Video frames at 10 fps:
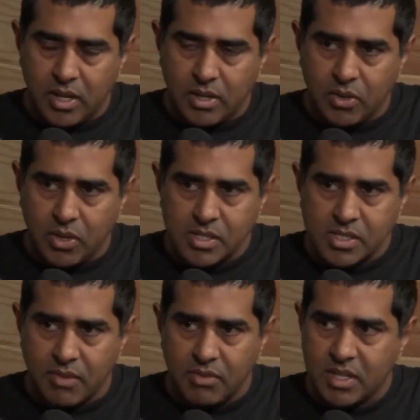and doing a
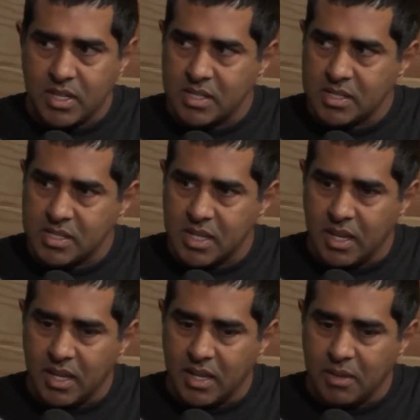
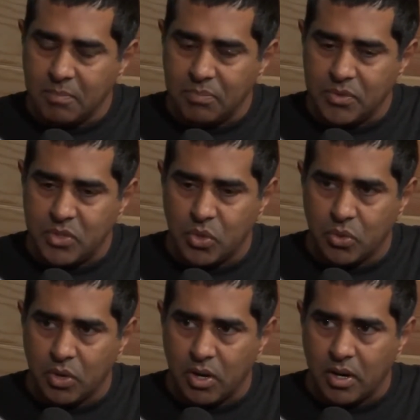17-city
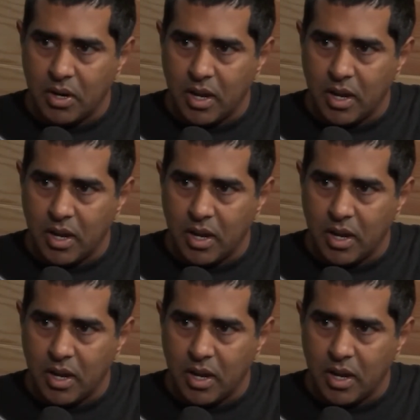tour.